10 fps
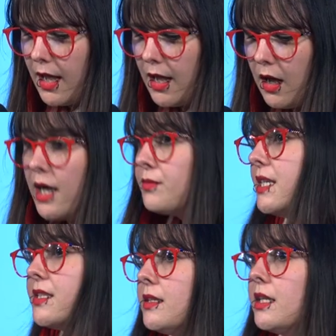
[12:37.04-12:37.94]
I
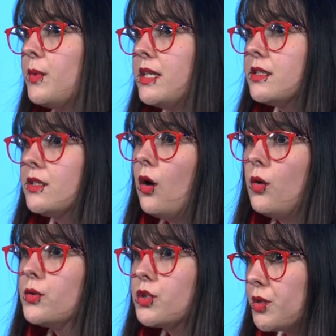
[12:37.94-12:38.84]
recently went to the
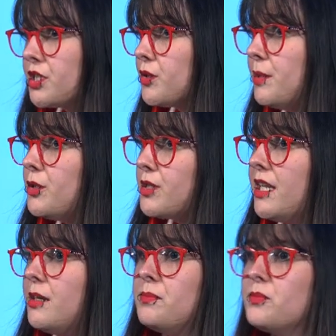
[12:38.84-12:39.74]
old Treasury
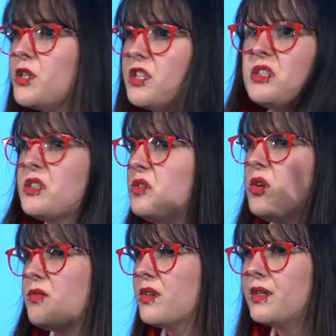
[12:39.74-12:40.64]
Museum, which is
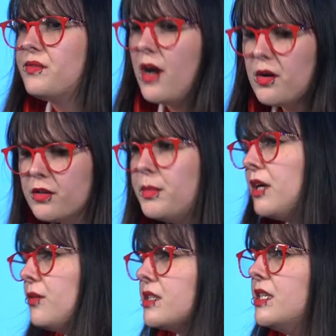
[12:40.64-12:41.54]
not very far from
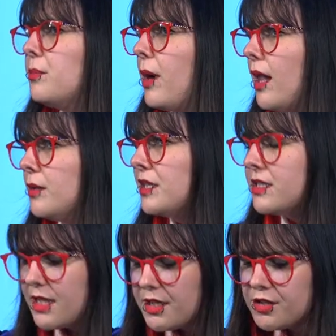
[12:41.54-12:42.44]
here. It's near
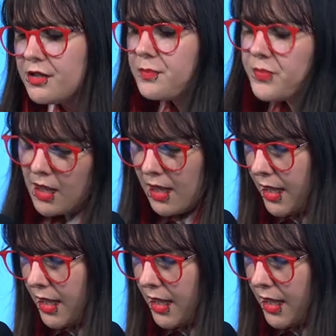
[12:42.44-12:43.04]
Parliament Station.